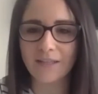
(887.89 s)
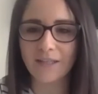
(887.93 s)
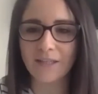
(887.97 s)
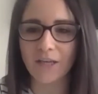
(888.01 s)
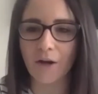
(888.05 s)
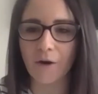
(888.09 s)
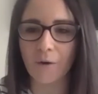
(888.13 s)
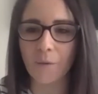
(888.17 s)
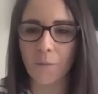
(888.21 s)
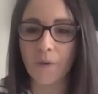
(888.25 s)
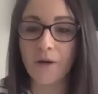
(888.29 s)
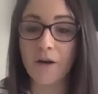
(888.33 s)

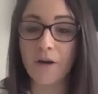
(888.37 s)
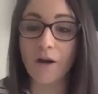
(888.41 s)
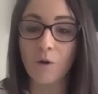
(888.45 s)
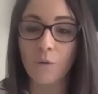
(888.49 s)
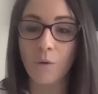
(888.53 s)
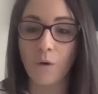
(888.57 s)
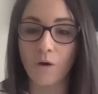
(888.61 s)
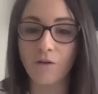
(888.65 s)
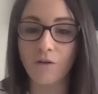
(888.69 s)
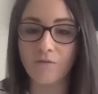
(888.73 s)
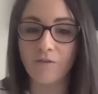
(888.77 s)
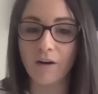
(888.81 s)
So when I
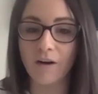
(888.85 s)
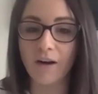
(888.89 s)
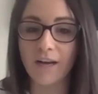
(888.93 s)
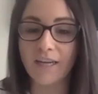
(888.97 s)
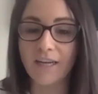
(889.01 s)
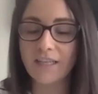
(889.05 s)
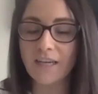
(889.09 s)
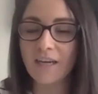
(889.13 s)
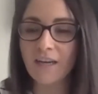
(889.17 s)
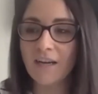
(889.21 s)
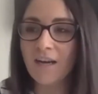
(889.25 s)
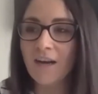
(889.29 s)

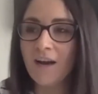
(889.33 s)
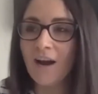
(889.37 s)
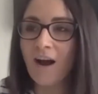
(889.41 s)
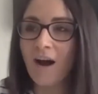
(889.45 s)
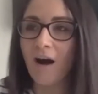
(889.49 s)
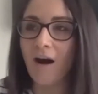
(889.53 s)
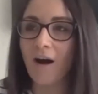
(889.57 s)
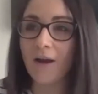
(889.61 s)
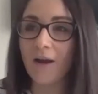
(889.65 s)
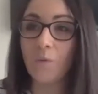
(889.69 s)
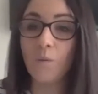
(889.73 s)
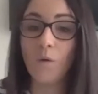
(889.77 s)
qualified,
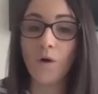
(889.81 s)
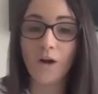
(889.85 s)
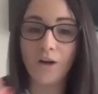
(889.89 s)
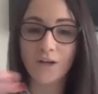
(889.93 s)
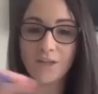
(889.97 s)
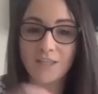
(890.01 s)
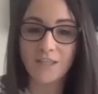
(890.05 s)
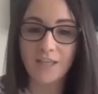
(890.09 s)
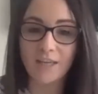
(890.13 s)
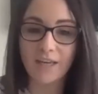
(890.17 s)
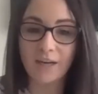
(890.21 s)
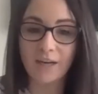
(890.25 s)
I
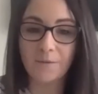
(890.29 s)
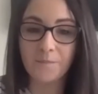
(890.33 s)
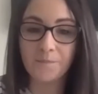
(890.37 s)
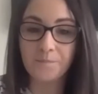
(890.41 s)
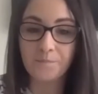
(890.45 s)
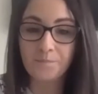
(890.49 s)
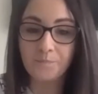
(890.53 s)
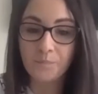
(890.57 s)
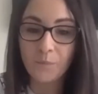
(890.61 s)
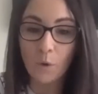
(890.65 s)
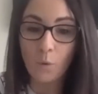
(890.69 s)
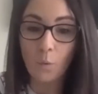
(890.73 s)
worked
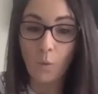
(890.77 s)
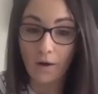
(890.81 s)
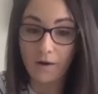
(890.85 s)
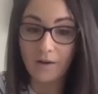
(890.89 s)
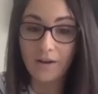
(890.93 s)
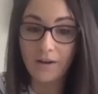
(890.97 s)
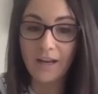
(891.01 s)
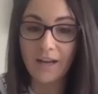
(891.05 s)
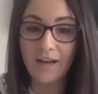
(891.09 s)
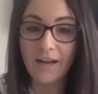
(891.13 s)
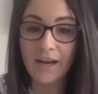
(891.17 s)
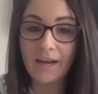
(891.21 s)
in one
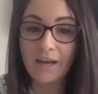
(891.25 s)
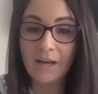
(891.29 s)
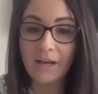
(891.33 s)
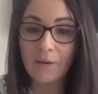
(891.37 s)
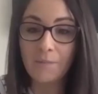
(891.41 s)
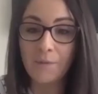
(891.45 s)
clinic,